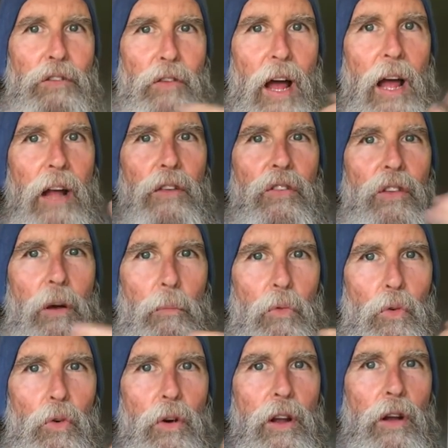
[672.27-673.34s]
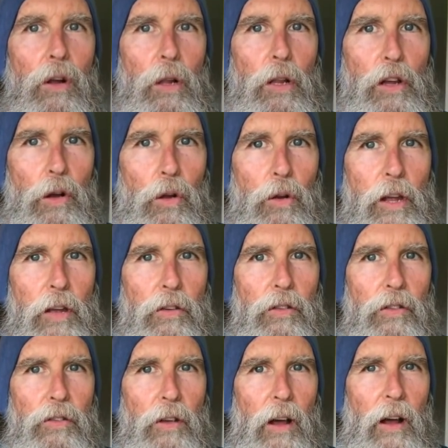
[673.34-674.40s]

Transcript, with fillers: If I had some real illness